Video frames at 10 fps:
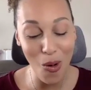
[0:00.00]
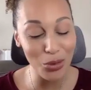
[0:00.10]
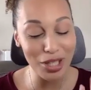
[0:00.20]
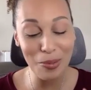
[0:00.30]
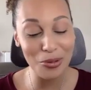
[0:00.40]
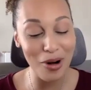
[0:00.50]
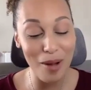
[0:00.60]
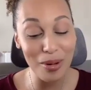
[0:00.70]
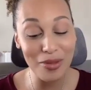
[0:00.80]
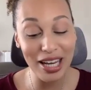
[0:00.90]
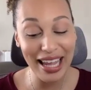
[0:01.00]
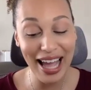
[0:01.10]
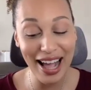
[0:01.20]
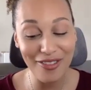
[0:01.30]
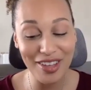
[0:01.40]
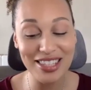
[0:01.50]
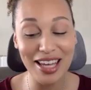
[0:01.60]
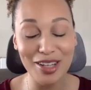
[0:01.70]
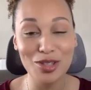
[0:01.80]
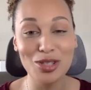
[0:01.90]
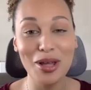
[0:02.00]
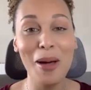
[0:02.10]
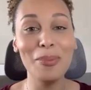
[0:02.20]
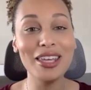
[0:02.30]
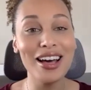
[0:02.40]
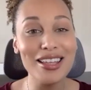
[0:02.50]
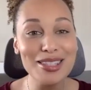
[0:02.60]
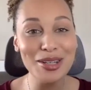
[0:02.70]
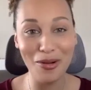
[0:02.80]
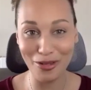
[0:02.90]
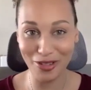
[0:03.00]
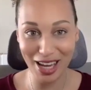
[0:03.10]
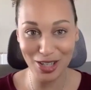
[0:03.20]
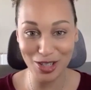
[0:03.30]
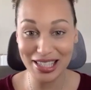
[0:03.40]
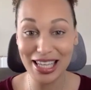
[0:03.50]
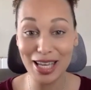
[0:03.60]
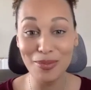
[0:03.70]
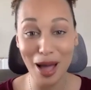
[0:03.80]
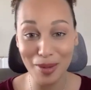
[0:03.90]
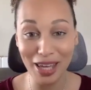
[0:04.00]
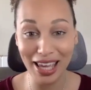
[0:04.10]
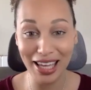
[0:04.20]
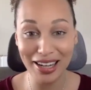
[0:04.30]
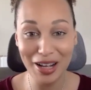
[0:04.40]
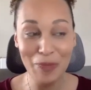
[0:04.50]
only problem that I have is that it's because the notifications keep coming in,